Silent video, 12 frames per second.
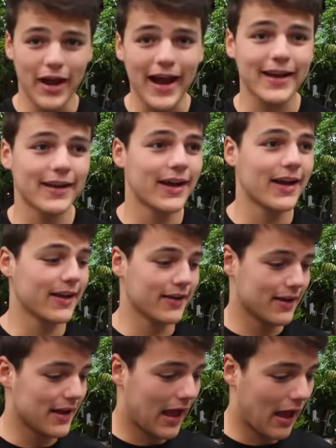Jack and I
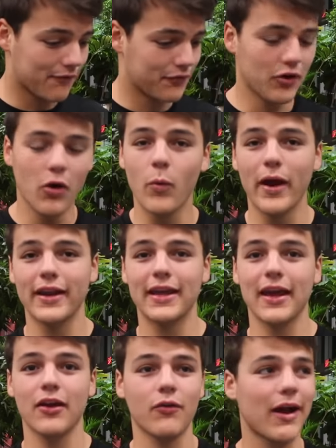have no way to
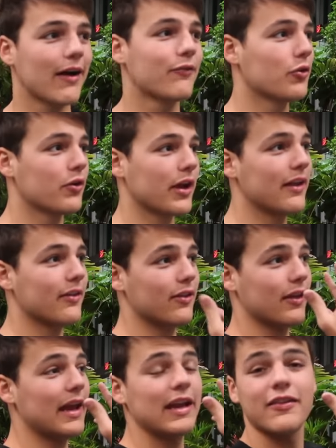get gravel. It,
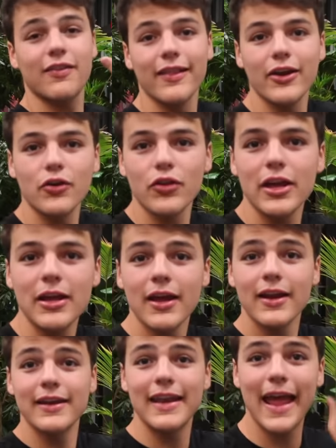it is literally
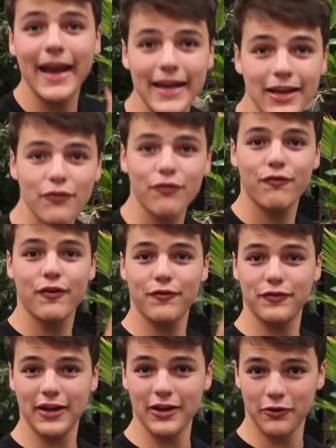negative
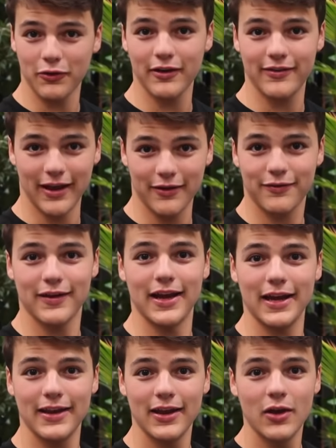50 degrees
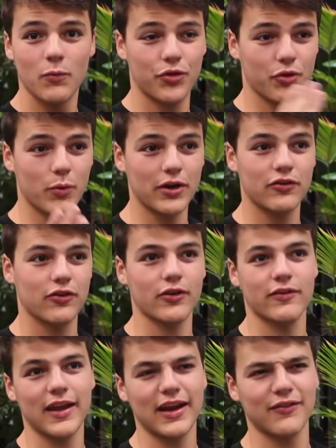outside with the wind chill.
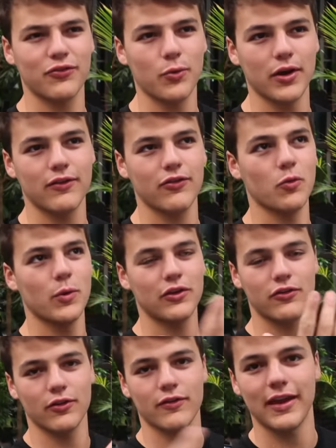It's negative 22, wind
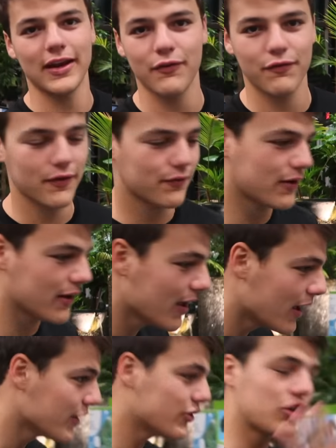chill is negative 50.
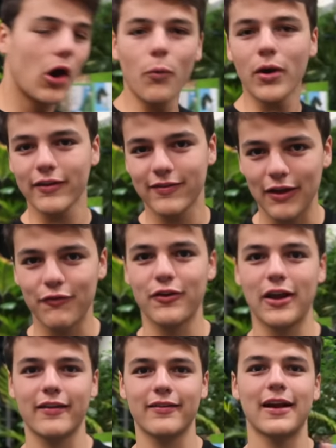You don't want to step
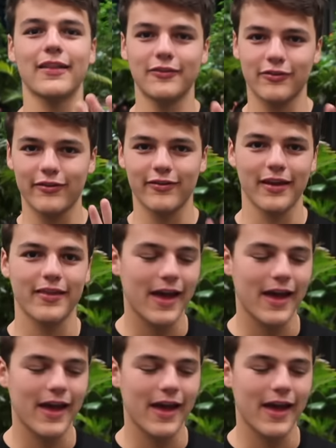foot outside, let's just say